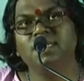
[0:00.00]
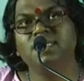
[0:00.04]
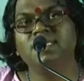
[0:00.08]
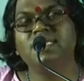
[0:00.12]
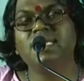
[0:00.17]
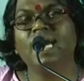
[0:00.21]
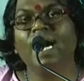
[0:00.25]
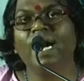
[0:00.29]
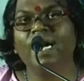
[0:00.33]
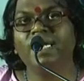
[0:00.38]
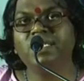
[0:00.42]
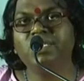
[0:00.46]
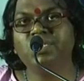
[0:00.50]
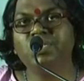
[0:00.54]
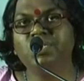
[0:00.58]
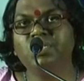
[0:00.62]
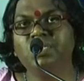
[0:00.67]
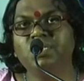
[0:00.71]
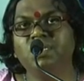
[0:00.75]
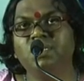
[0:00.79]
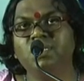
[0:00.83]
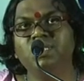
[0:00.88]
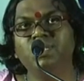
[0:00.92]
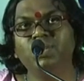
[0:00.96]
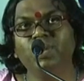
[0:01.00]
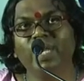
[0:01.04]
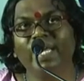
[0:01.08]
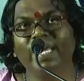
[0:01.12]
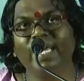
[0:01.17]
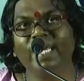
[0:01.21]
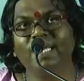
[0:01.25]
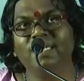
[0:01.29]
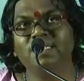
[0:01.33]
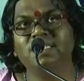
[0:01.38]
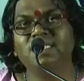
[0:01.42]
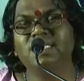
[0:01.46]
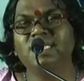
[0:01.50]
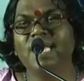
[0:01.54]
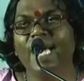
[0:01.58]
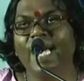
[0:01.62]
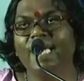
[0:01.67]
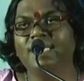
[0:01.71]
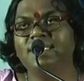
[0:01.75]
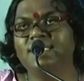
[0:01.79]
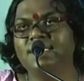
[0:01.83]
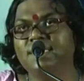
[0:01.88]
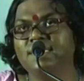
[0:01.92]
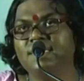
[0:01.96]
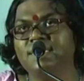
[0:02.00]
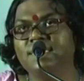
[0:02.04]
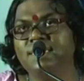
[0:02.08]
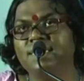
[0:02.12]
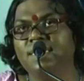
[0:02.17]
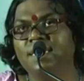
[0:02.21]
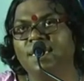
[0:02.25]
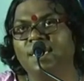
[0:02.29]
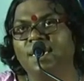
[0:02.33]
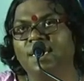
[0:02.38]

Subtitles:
Sahaj today stands as